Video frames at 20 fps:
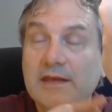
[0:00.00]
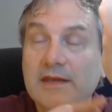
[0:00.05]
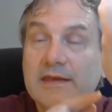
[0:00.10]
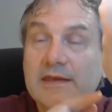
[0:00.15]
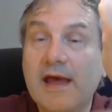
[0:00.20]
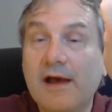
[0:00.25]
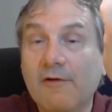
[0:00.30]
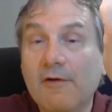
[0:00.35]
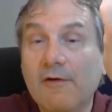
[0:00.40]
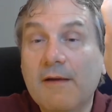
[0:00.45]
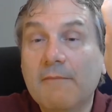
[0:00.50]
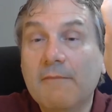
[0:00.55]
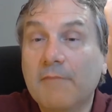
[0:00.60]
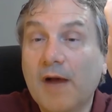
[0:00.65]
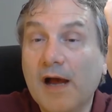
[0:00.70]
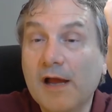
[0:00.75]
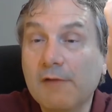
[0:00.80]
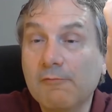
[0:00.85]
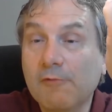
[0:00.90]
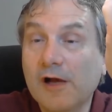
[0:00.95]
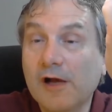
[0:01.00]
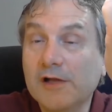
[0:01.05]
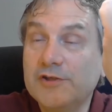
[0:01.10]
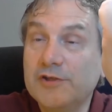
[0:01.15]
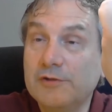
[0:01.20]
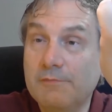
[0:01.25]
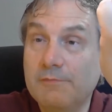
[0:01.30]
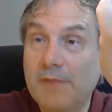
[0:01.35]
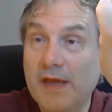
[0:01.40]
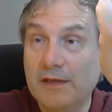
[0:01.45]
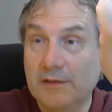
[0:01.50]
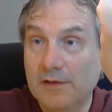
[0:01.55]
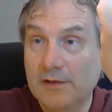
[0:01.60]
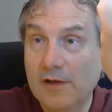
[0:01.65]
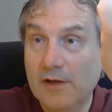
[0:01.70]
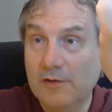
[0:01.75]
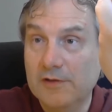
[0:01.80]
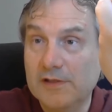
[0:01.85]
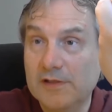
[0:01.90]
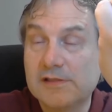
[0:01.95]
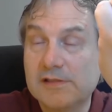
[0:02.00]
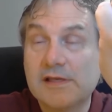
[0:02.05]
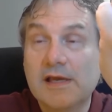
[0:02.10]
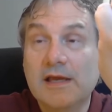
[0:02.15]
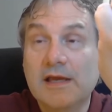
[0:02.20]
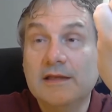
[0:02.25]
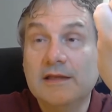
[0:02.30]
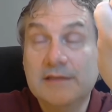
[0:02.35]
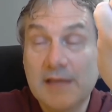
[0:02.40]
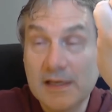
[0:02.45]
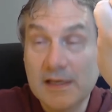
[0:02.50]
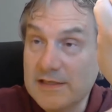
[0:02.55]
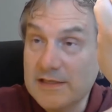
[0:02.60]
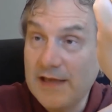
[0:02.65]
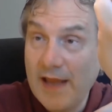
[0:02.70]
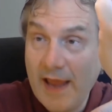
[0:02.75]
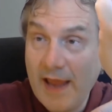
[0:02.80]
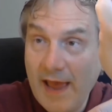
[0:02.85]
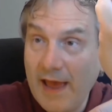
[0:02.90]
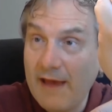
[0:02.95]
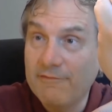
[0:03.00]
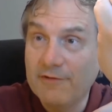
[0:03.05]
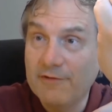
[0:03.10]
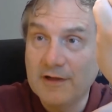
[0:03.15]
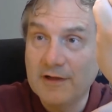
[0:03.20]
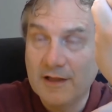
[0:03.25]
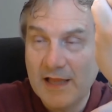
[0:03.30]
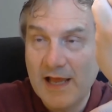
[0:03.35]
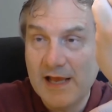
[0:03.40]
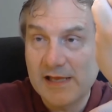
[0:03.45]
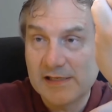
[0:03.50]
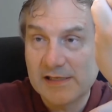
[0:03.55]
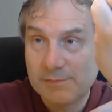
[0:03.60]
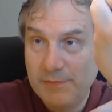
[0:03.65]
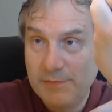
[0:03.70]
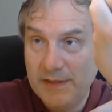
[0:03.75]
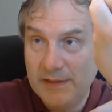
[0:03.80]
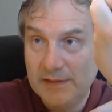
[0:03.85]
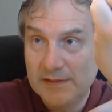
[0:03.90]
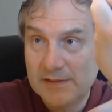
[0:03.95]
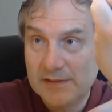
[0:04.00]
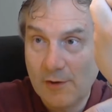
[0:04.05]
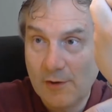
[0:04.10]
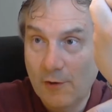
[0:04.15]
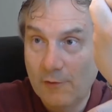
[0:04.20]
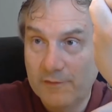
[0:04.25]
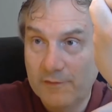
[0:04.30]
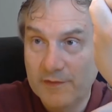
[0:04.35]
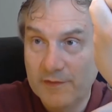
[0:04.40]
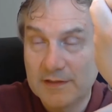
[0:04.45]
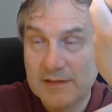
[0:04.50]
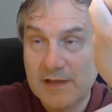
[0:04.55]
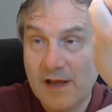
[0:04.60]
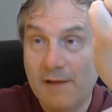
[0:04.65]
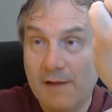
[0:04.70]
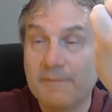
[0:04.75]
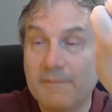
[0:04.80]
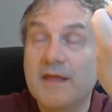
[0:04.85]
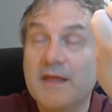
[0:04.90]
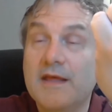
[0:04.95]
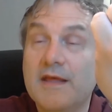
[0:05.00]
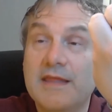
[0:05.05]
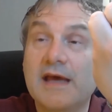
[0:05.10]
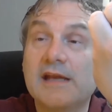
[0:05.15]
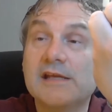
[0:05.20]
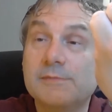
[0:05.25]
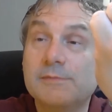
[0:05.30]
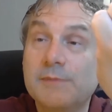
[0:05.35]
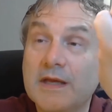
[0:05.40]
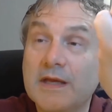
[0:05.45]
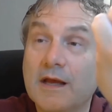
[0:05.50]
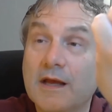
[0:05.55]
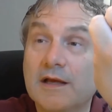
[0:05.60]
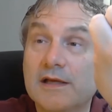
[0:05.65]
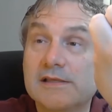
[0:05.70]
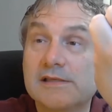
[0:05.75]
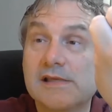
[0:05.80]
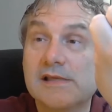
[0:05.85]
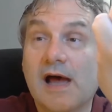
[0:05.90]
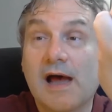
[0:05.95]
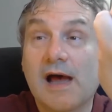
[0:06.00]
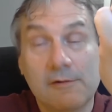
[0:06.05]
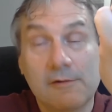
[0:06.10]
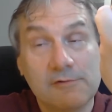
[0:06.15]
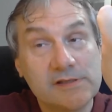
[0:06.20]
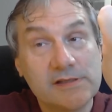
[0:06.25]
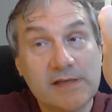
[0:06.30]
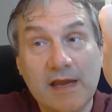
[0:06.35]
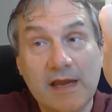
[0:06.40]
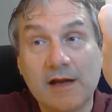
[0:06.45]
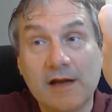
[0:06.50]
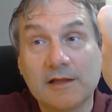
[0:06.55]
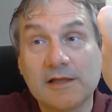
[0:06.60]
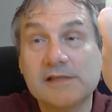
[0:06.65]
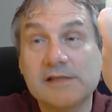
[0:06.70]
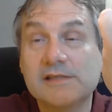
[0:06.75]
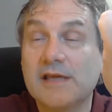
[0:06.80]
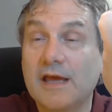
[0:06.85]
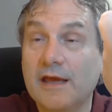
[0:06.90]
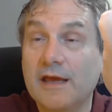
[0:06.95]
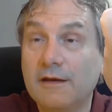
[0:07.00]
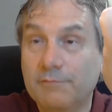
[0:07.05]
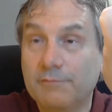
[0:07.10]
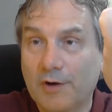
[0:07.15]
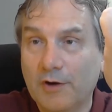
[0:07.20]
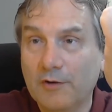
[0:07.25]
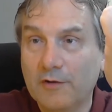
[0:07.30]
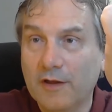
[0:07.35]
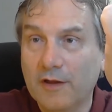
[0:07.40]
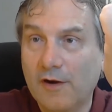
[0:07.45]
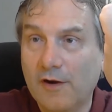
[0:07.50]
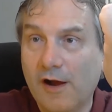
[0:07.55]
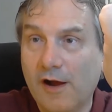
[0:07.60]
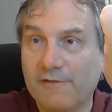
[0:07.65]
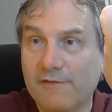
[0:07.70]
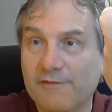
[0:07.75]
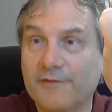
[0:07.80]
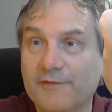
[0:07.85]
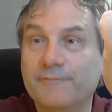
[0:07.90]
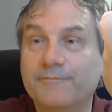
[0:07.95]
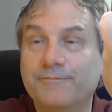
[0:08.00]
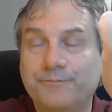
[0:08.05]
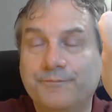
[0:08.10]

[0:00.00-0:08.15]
Now, my watch, you may notice, doesn't have a glass piece over the top. That is because I was careless and broke it off.